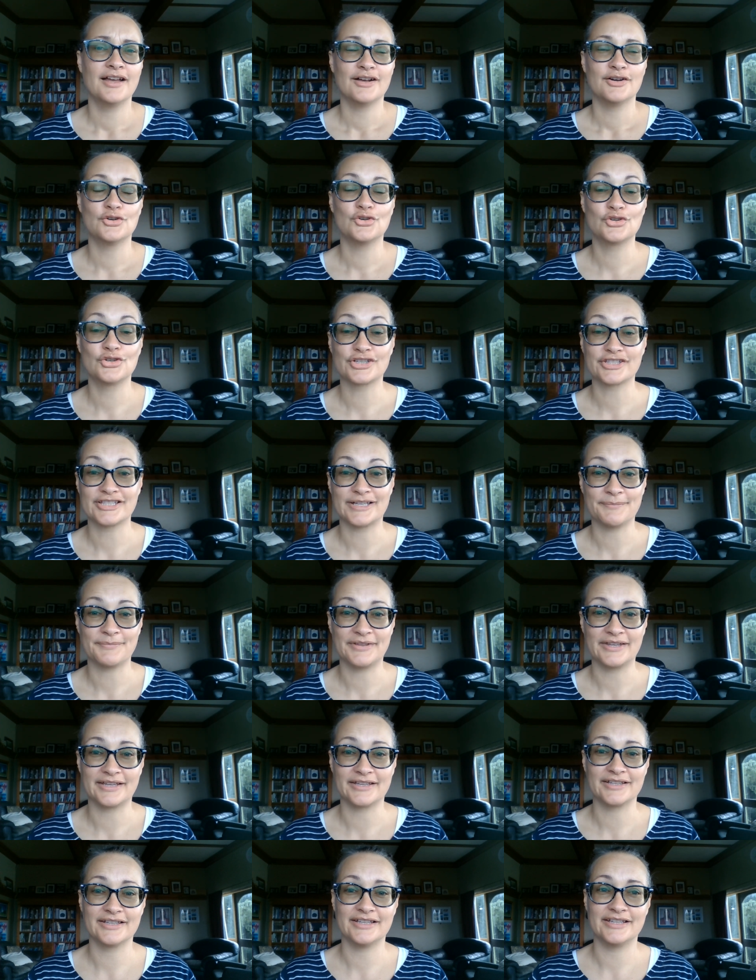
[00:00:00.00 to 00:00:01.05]
all or
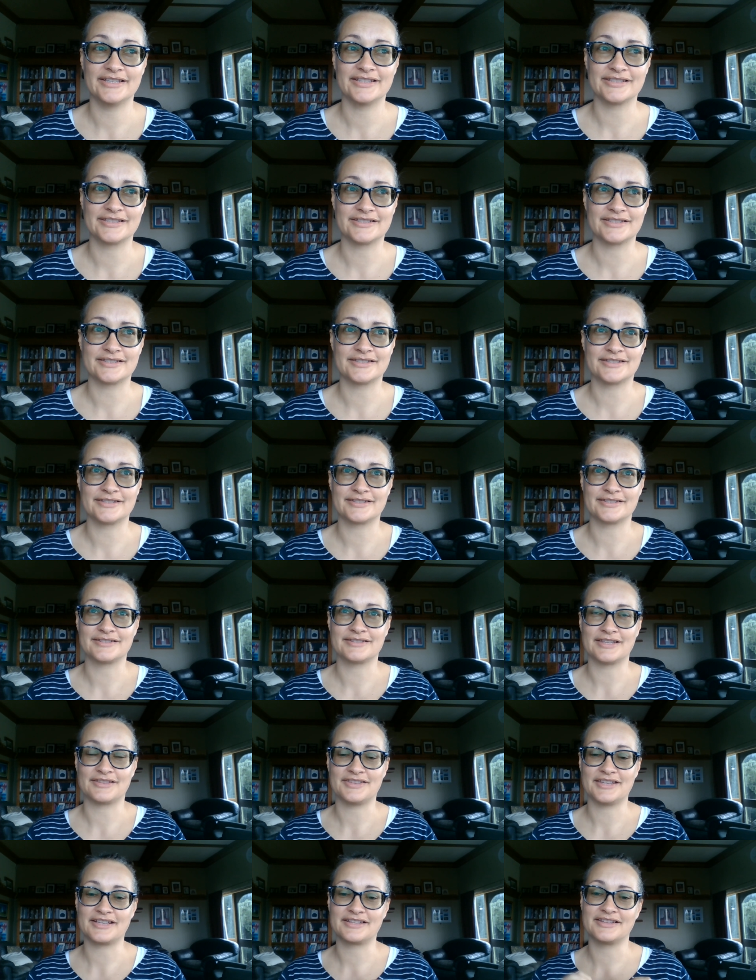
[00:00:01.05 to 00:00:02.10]
something is the
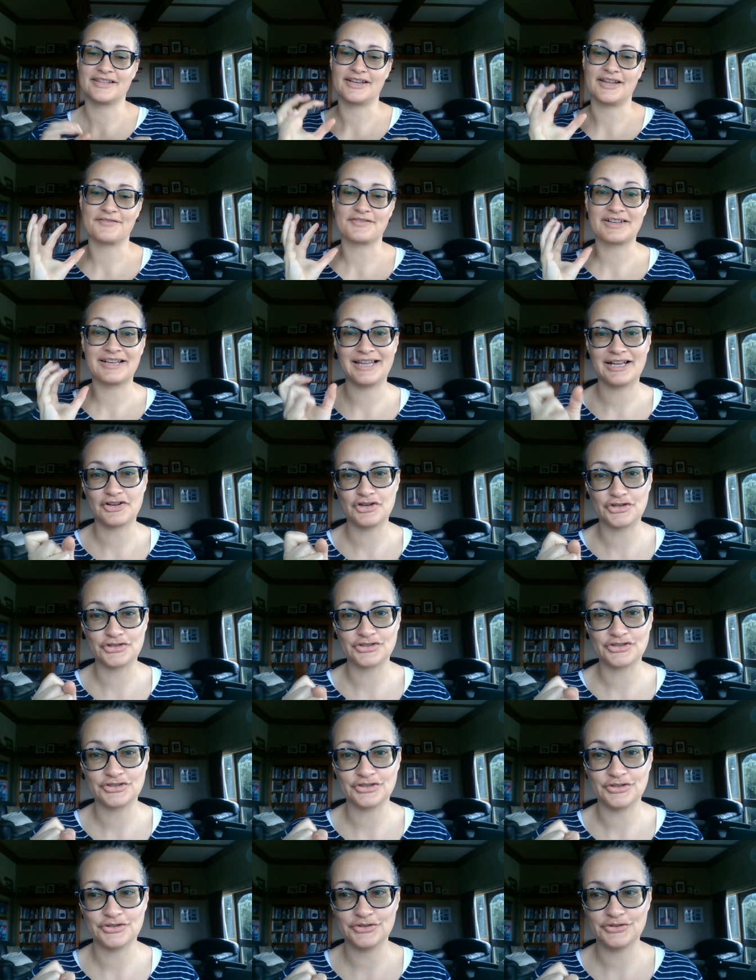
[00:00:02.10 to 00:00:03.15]
thing that I've clung on
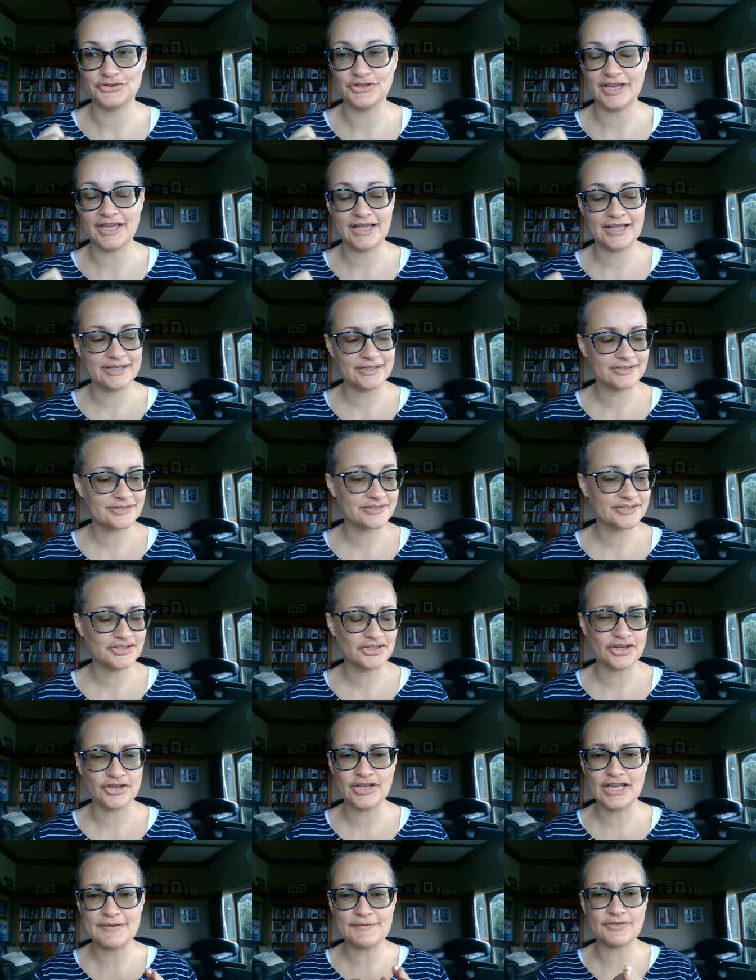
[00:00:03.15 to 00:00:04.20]
to. And, you know,
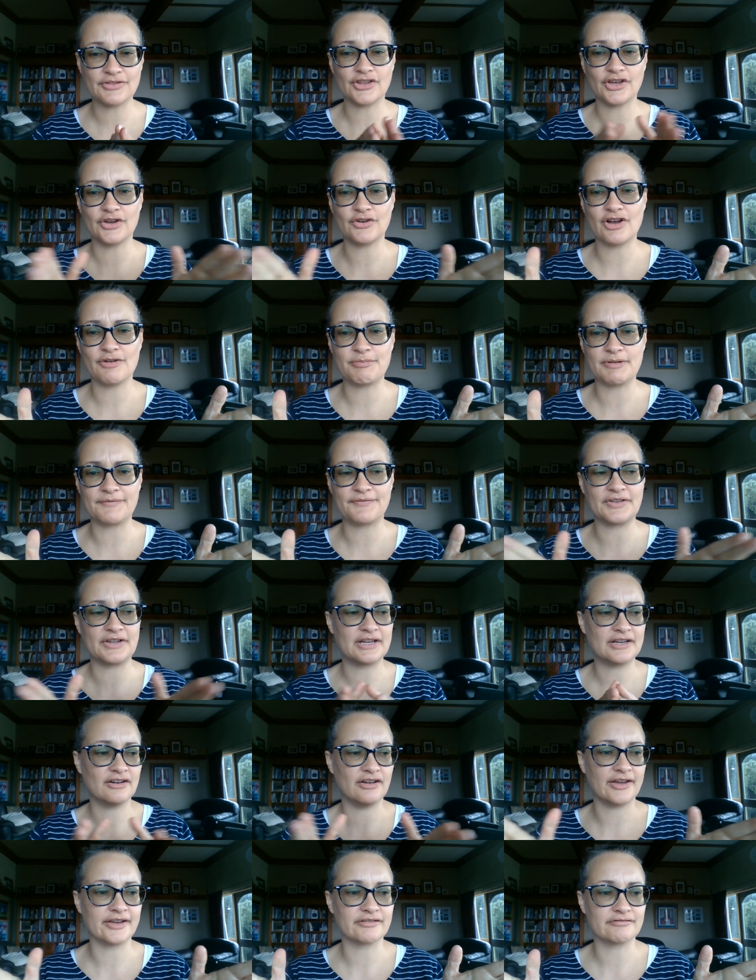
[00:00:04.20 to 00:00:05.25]
even though I've been feeling
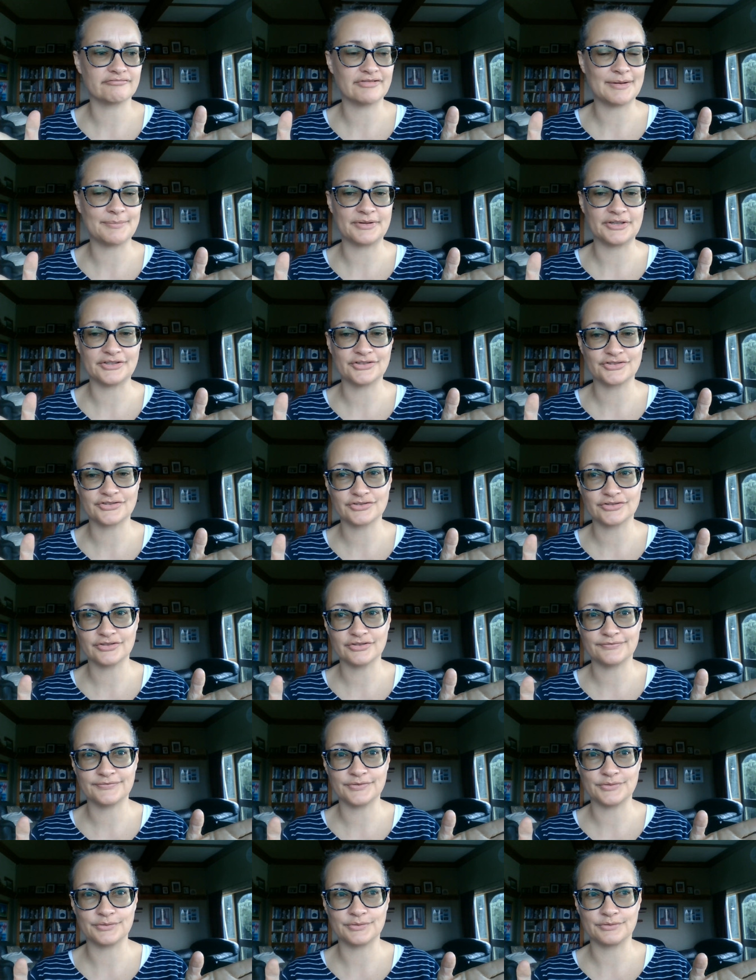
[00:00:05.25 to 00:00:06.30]
like rubbish
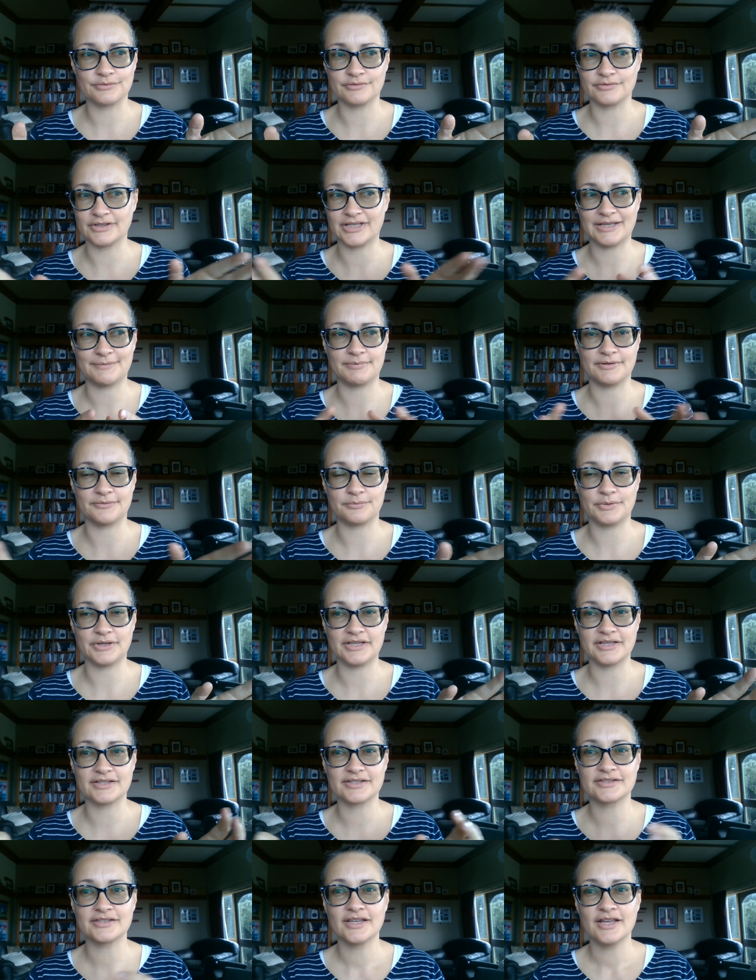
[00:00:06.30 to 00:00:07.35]
for a couple of
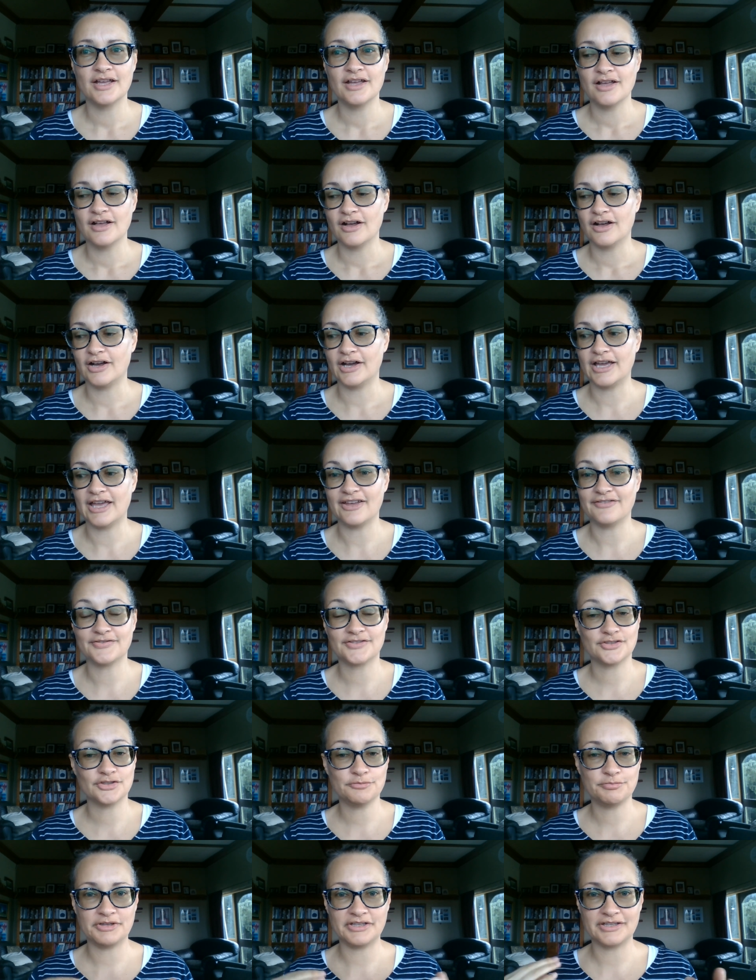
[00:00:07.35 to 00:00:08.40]
weeks, I have
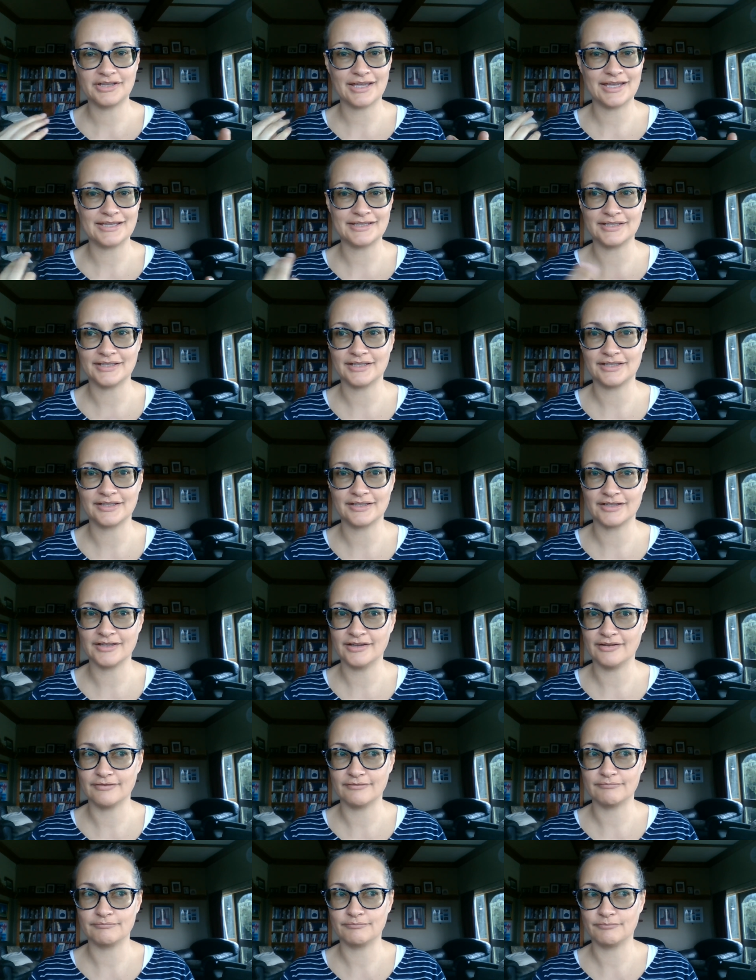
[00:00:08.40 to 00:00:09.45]
still been eating
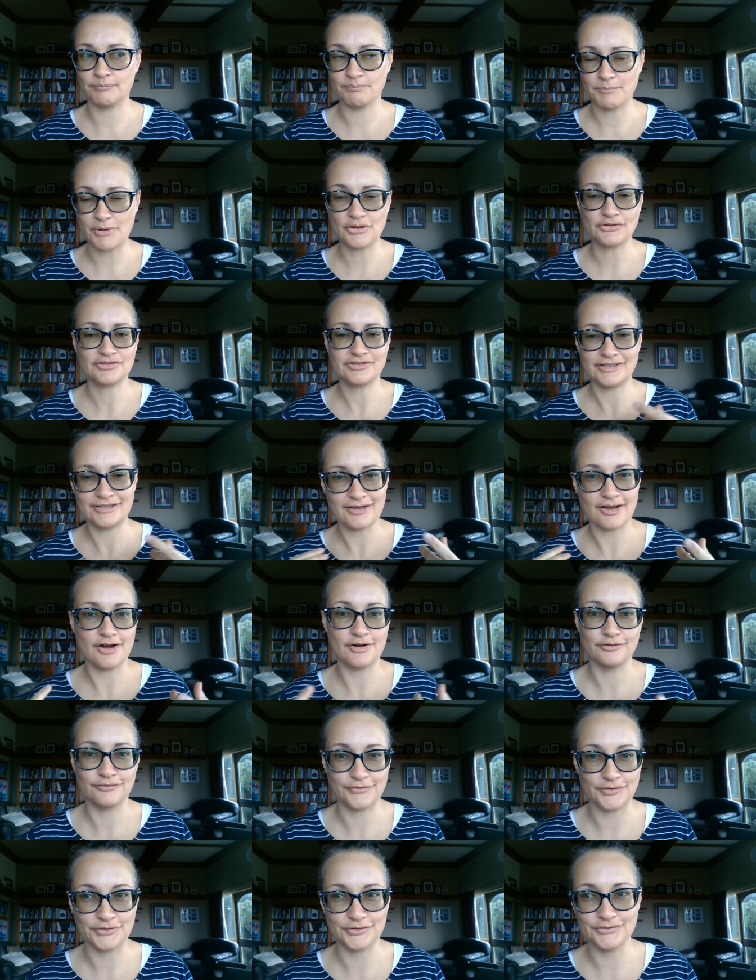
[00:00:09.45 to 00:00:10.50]
mostly whole
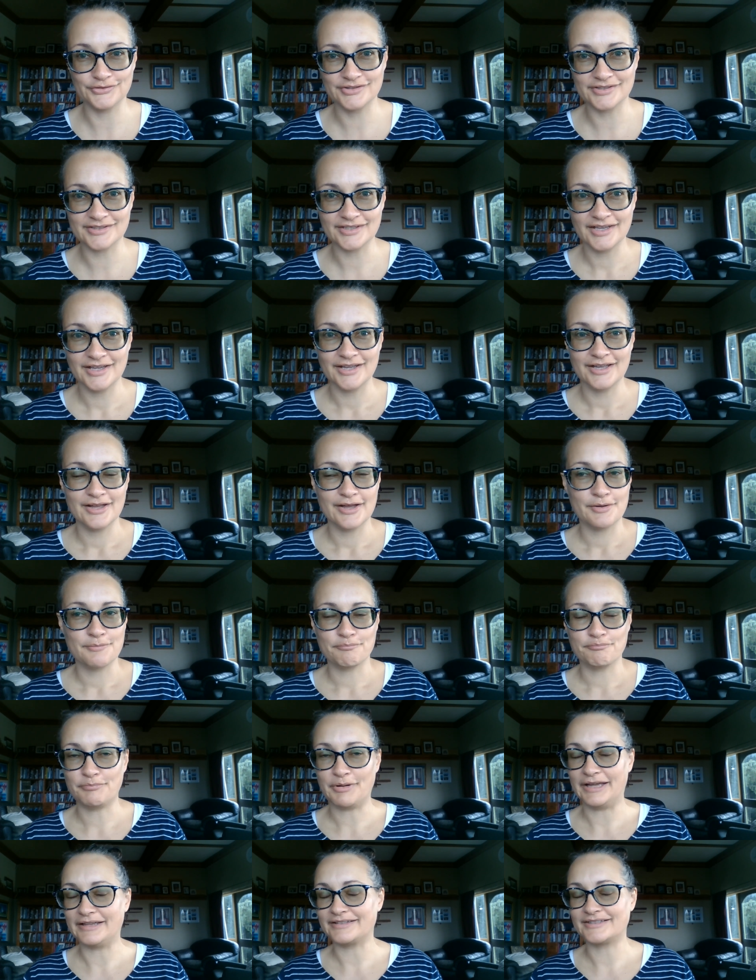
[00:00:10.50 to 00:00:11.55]
foods,
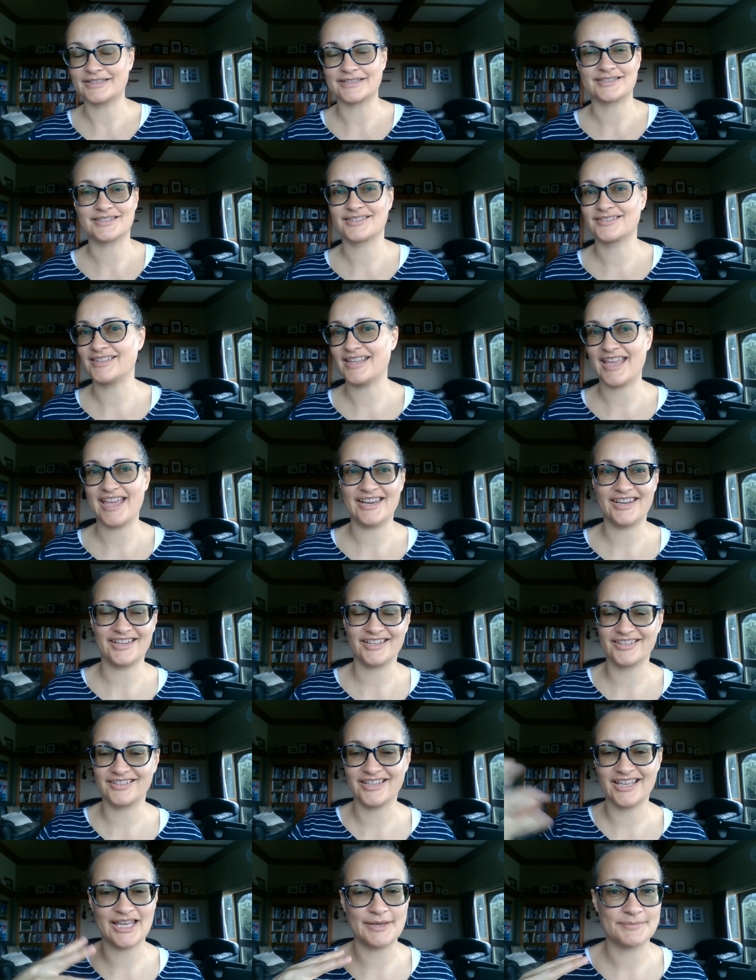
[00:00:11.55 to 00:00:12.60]
but just adding
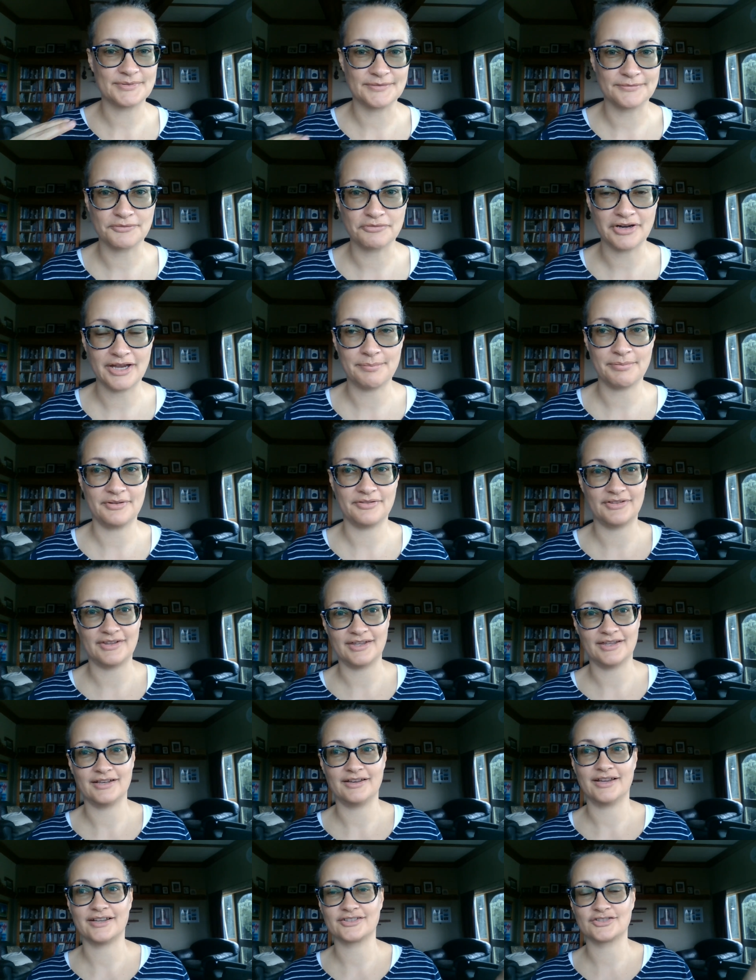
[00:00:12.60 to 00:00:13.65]
heaps of crap in there
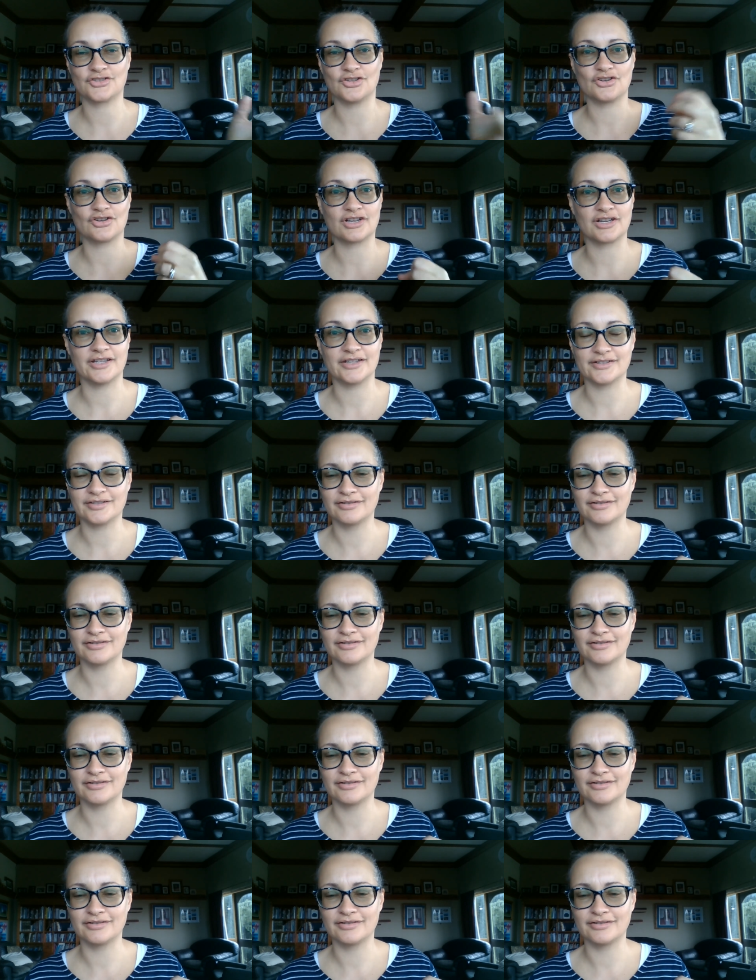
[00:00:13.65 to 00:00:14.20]
like chocolate.